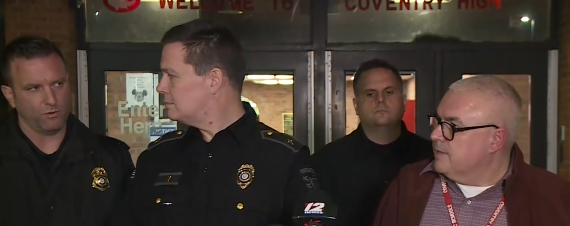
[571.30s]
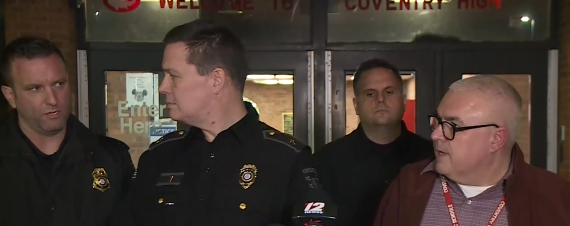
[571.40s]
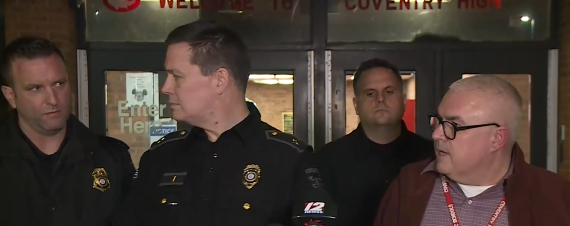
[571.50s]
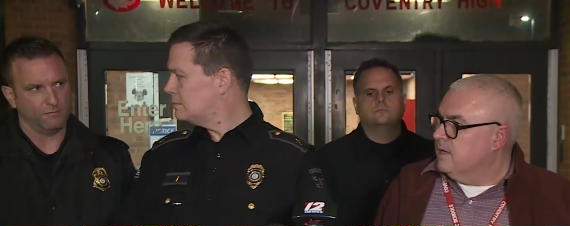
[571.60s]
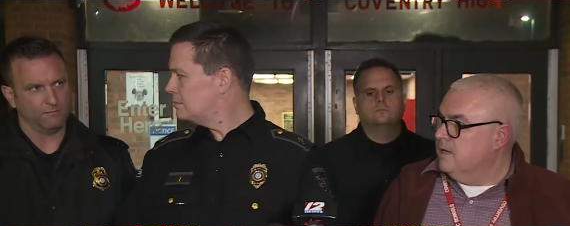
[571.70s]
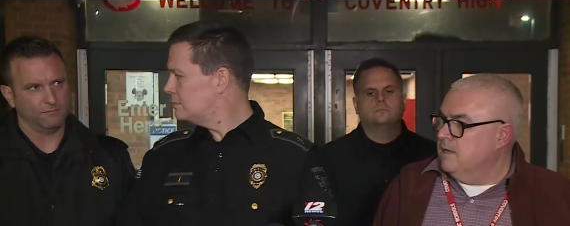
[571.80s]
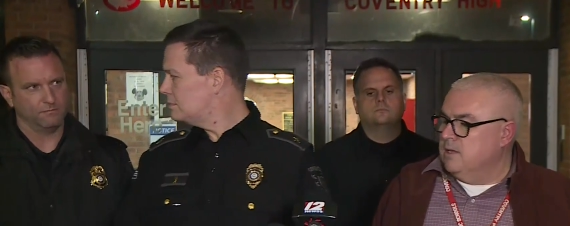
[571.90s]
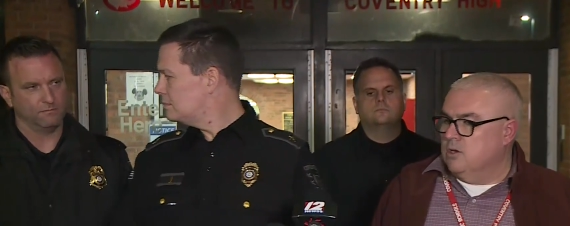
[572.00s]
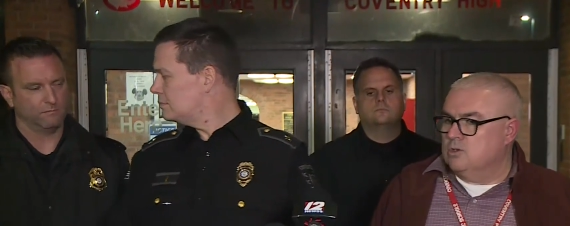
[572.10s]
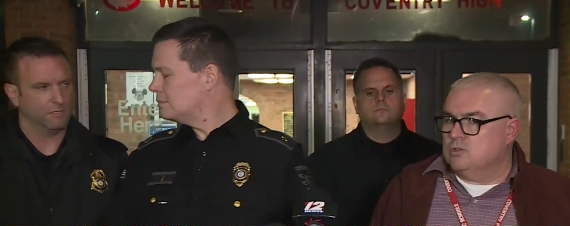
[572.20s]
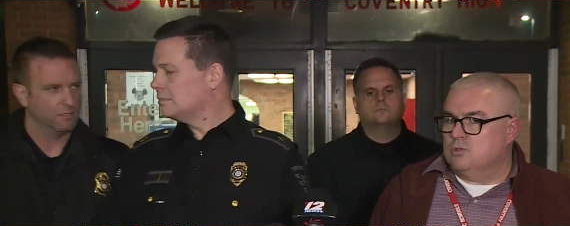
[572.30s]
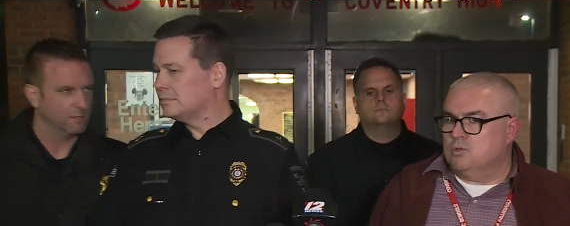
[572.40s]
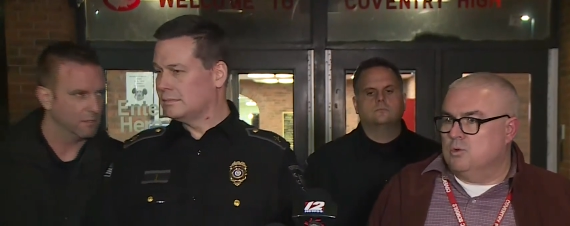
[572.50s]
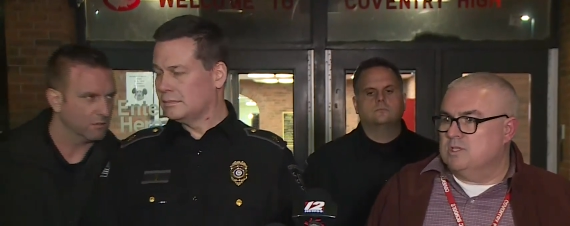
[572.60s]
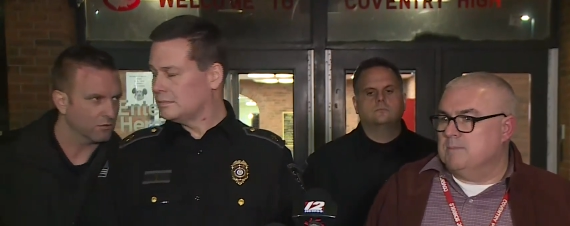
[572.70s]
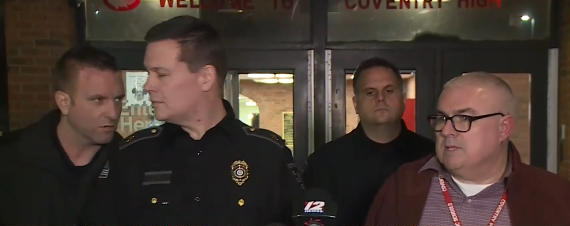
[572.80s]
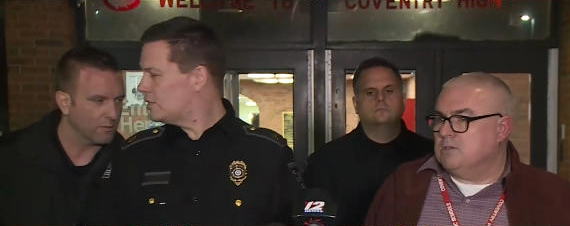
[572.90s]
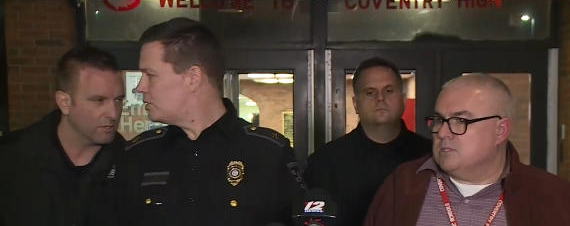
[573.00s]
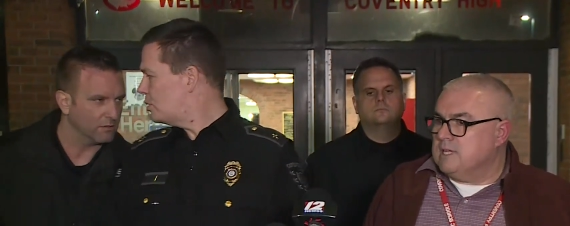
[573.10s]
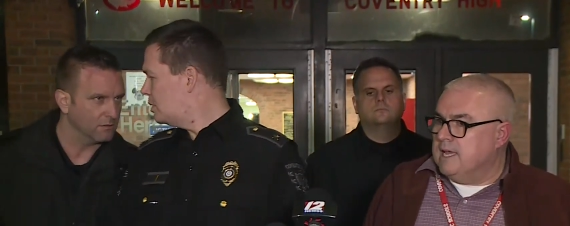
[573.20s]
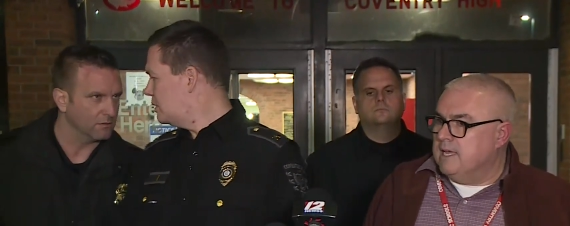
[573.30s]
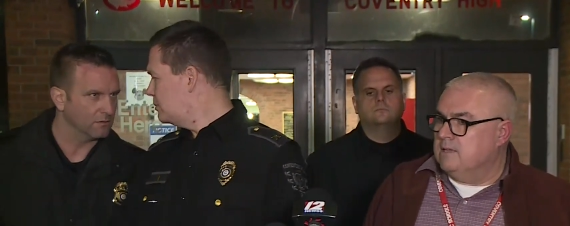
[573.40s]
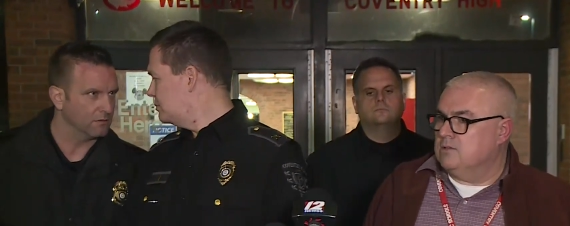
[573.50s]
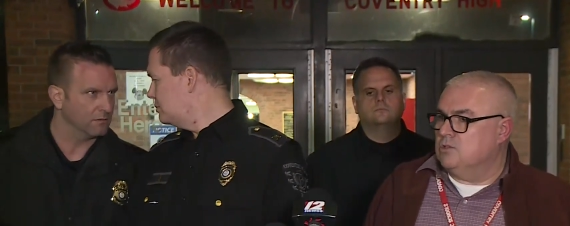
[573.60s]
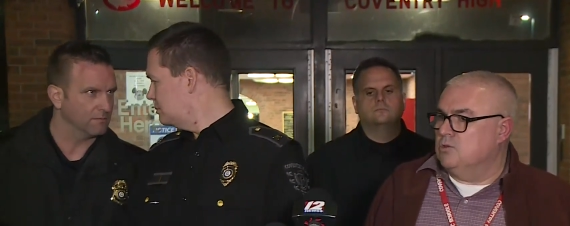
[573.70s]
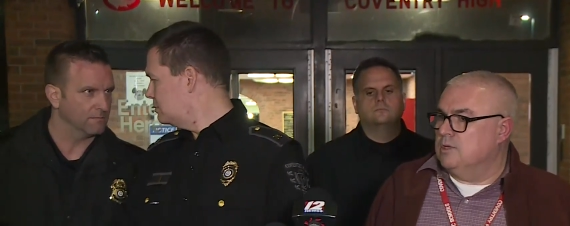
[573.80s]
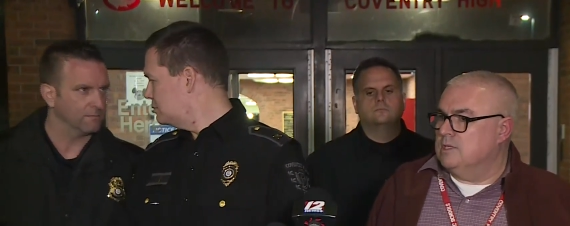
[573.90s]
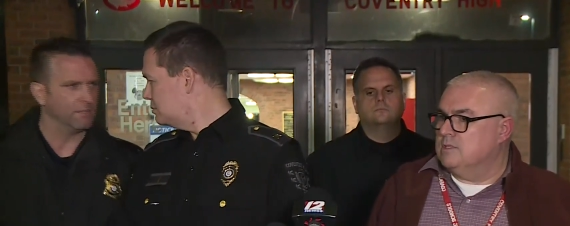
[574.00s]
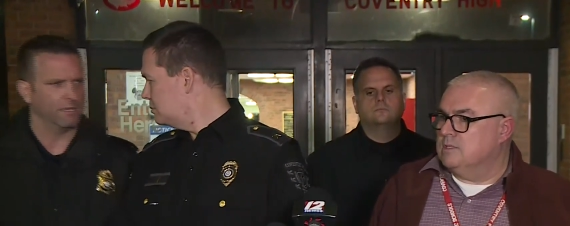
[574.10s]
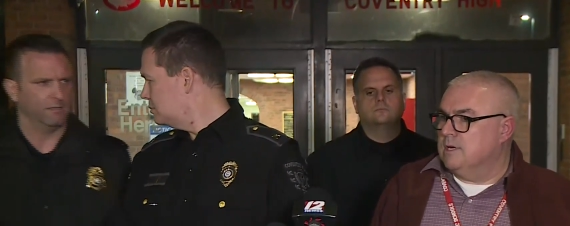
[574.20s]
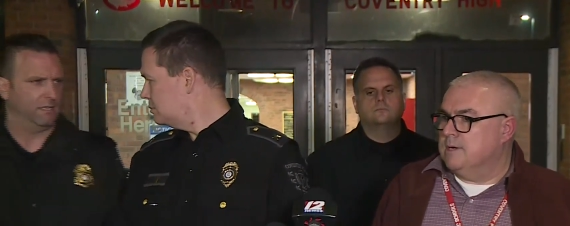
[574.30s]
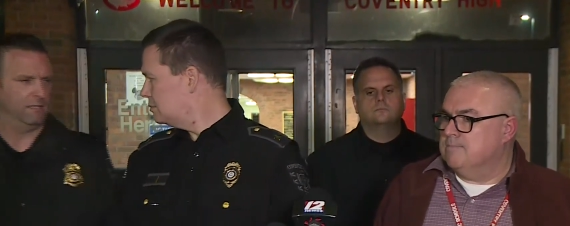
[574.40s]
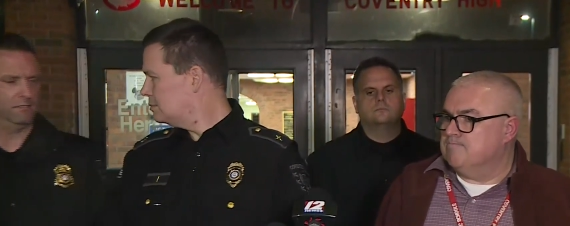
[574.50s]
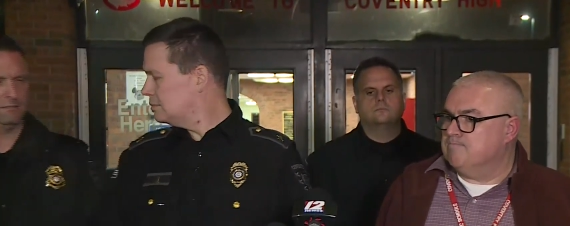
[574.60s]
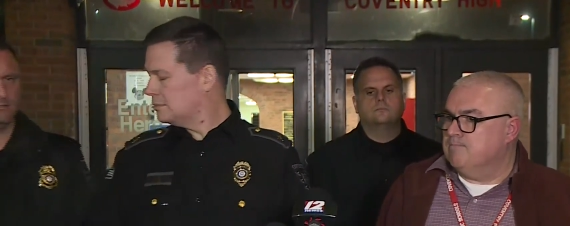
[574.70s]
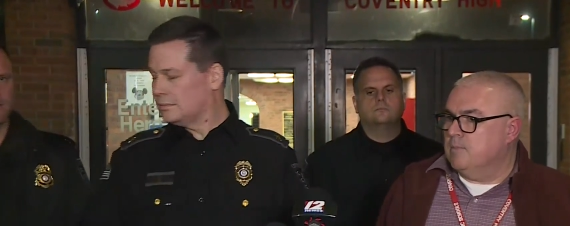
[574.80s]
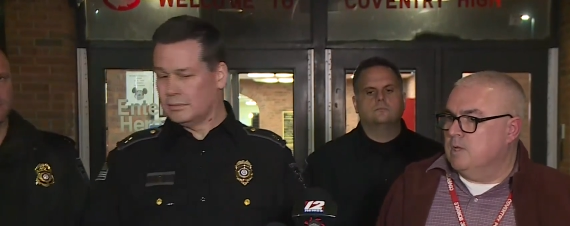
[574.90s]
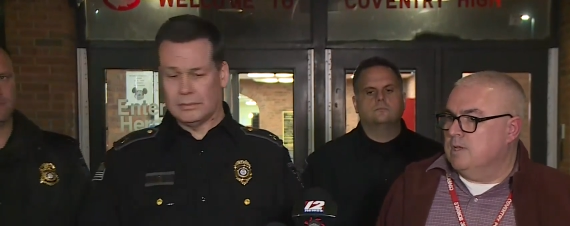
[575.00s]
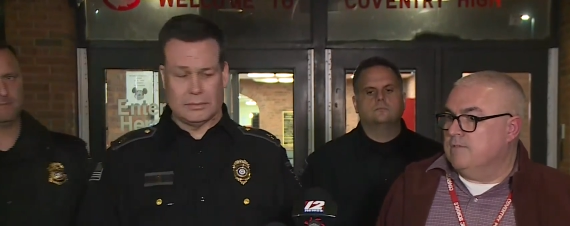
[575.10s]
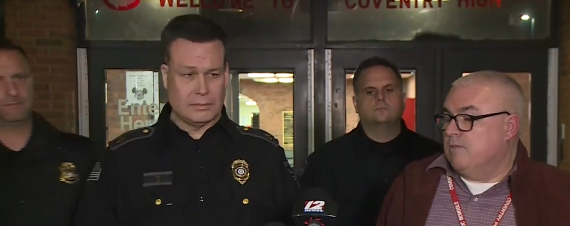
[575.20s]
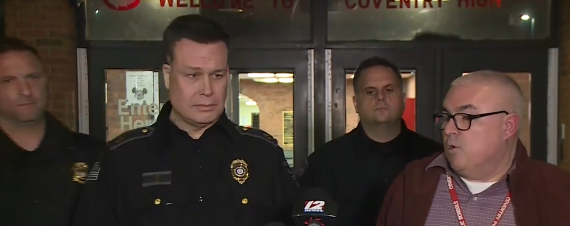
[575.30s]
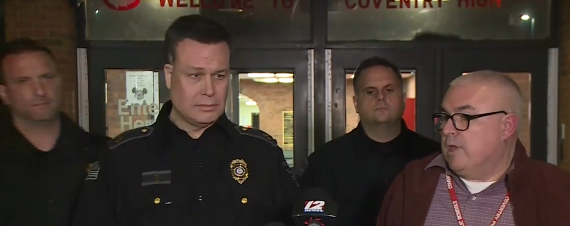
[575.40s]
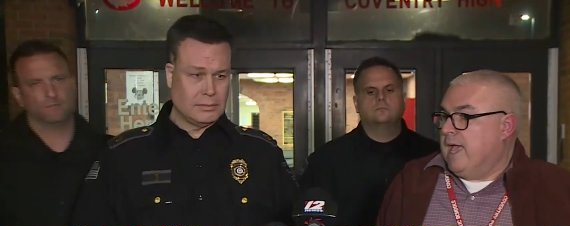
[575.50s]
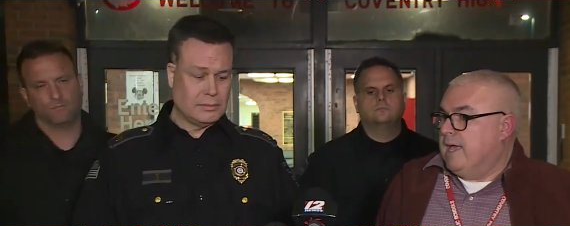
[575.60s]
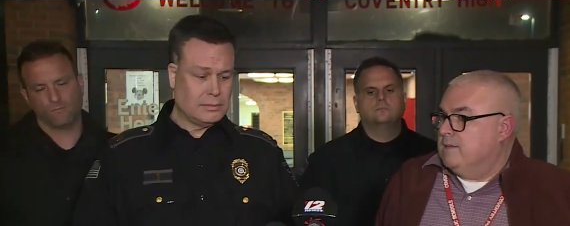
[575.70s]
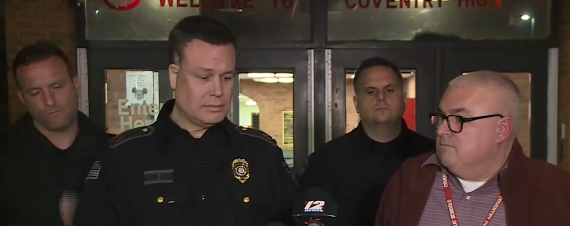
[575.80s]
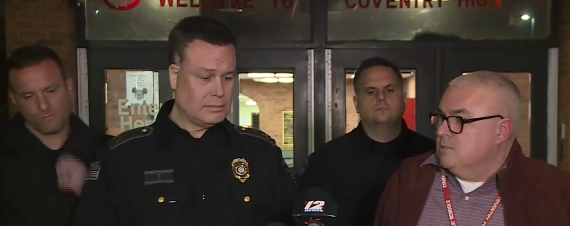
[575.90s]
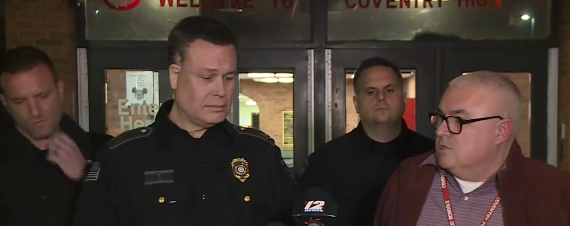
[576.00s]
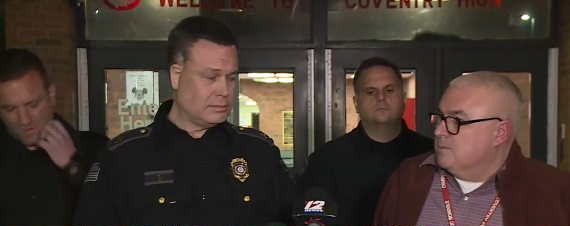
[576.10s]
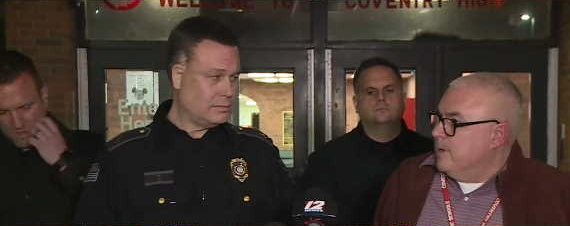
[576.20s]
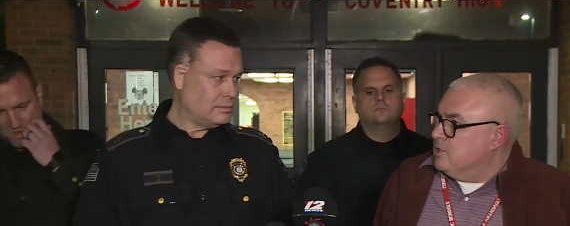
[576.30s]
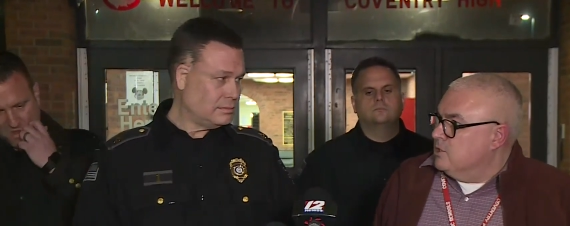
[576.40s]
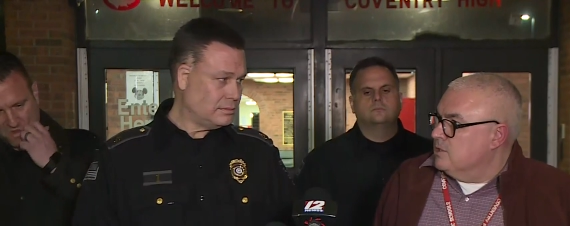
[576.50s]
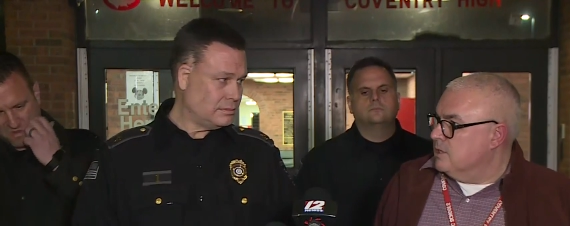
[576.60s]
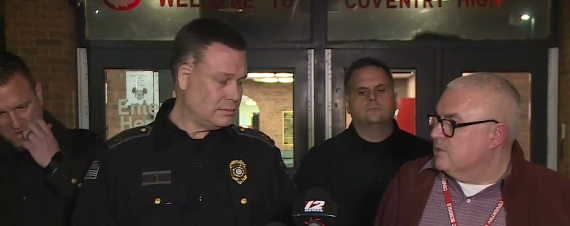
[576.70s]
Speaker 1: like that. You know, students' mental state, students, um, if they've already had suspensions.